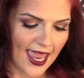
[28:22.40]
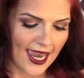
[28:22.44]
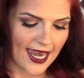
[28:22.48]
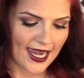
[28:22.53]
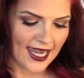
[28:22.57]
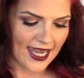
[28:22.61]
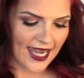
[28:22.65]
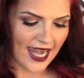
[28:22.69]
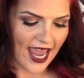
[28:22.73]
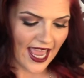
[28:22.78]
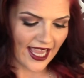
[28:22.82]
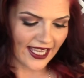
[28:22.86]

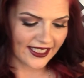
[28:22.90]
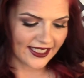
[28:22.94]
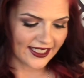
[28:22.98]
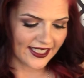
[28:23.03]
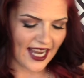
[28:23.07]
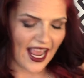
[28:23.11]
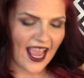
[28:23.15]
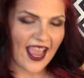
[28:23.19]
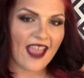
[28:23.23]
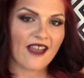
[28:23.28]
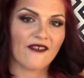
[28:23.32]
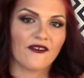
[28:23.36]
Next,
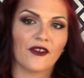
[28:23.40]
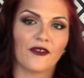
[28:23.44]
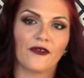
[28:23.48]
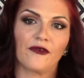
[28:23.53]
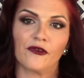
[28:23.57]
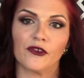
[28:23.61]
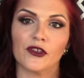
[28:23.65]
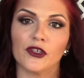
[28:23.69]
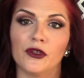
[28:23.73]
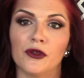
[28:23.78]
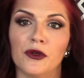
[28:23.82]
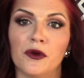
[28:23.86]
I have a
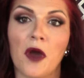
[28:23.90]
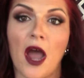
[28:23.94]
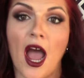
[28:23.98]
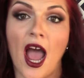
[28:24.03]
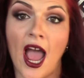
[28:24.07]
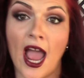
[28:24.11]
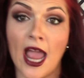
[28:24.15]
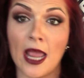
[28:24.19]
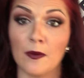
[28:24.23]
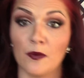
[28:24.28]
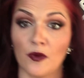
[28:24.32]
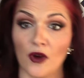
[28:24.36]
few
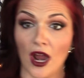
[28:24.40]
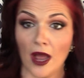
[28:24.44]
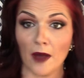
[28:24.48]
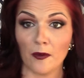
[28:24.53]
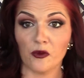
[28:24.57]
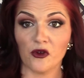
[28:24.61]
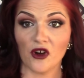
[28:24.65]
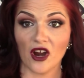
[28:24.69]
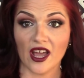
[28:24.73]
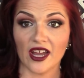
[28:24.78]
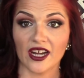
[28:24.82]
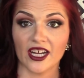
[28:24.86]
eyebrow
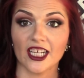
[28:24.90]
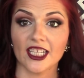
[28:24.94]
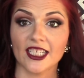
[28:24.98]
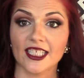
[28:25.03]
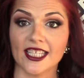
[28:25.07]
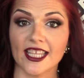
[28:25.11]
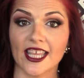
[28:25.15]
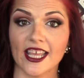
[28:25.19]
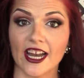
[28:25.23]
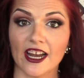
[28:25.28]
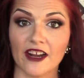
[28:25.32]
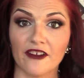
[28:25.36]

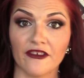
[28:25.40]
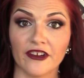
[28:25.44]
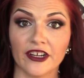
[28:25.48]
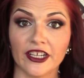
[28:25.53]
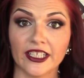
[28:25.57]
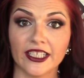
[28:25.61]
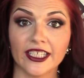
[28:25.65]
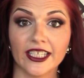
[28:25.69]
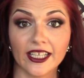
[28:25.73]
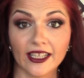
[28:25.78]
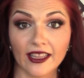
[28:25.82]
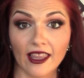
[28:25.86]
products that I
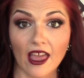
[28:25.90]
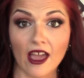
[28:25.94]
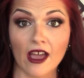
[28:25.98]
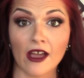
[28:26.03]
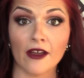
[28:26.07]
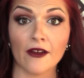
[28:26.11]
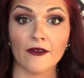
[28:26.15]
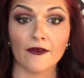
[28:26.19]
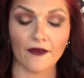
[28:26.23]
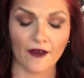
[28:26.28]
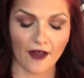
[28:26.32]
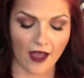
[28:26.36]
really
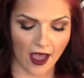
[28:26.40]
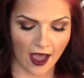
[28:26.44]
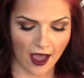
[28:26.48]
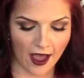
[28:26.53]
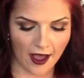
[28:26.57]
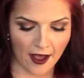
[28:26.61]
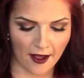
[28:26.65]
love.